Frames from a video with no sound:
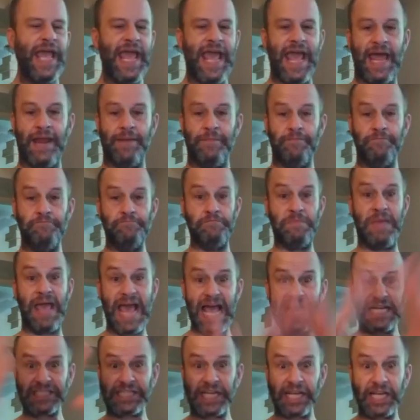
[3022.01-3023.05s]
and
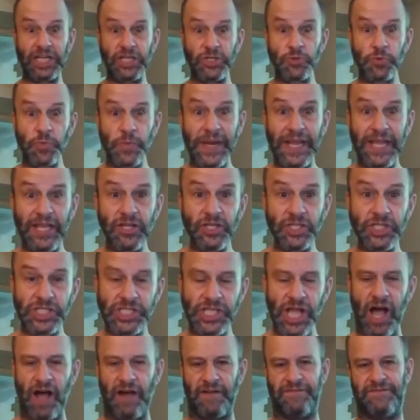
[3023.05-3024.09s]
magic is real
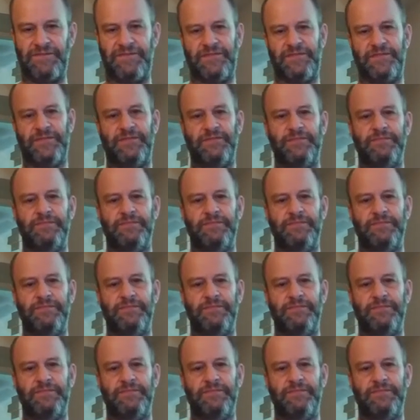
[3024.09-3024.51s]
stuff.